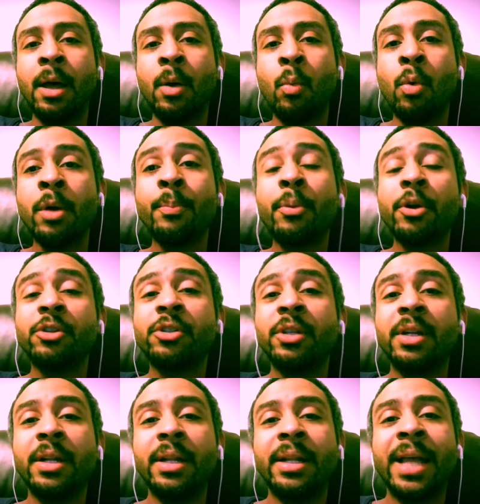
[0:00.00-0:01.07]
one
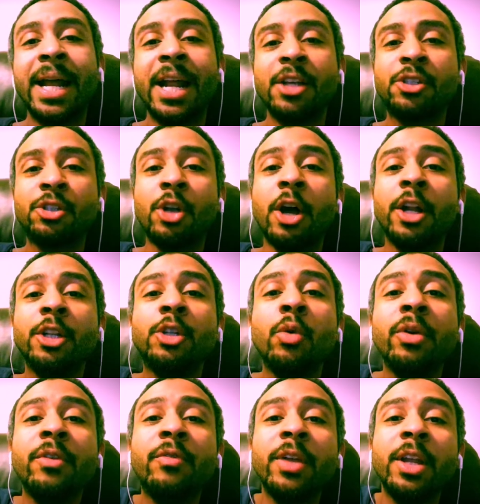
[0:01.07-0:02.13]
person that I started
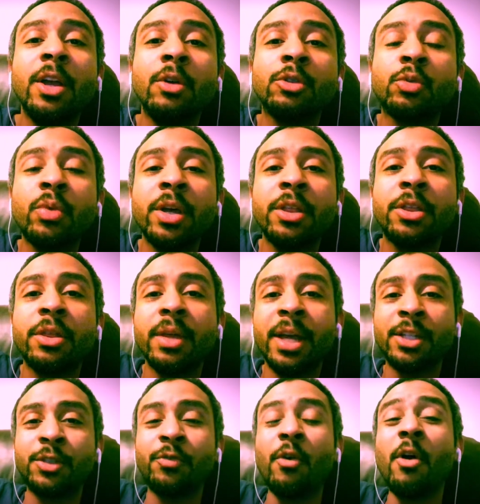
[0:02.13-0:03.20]
doing videos with
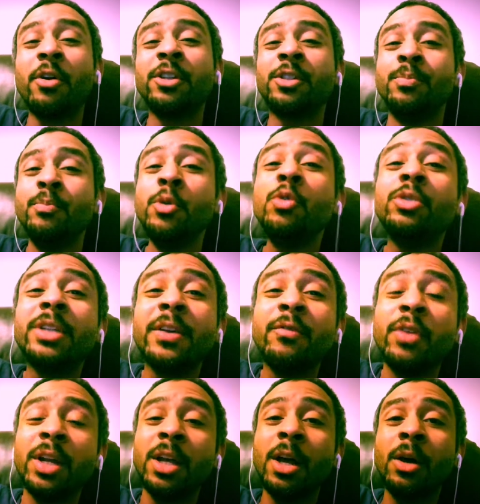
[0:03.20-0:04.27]
as far as music
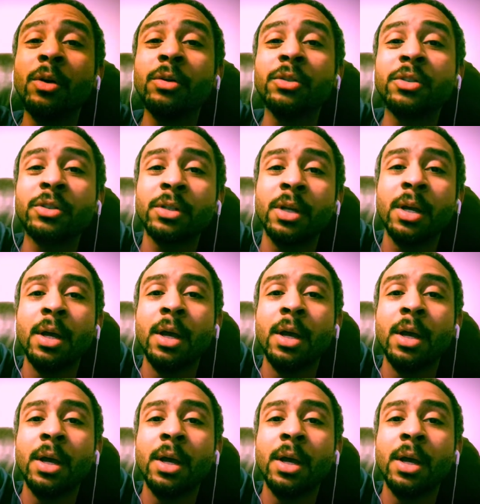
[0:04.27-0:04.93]
videos